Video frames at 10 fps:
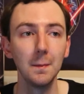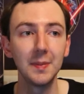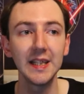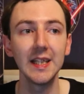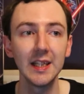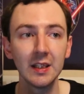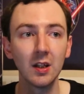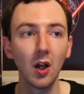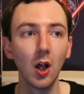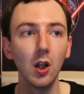
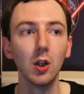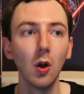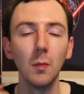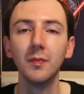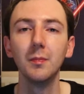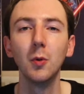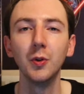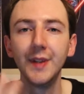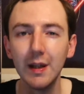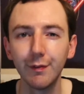being a lot more
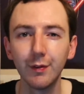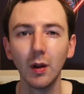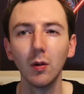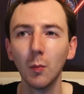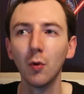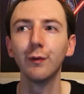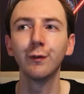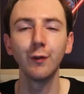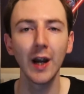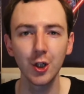different, a lot more
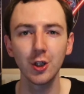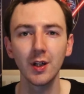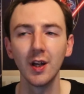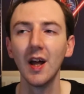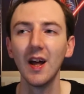fresher,